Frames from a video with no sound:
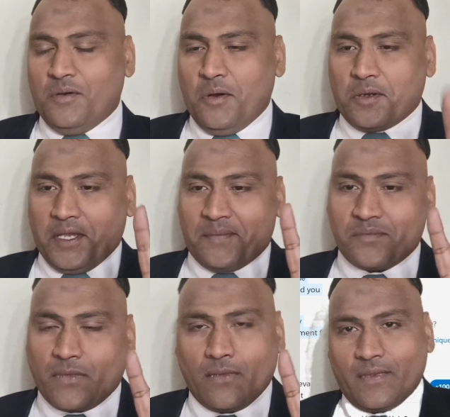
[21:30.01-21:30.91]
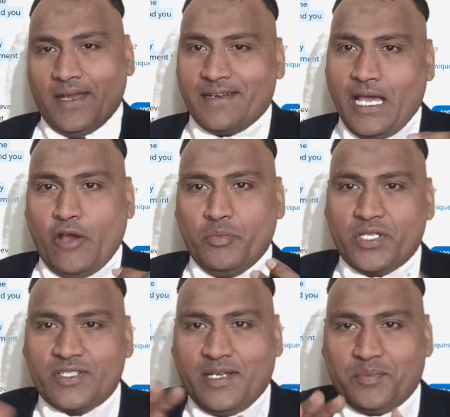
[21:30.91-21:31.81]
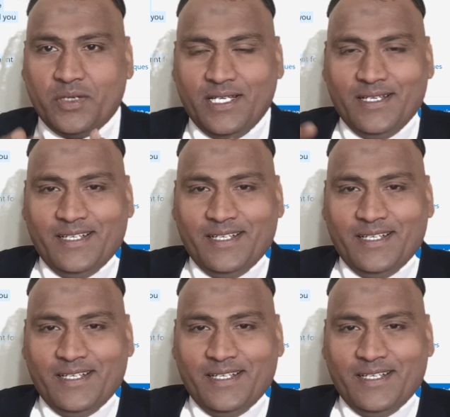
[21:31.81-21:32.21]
Okay, that I have mixed up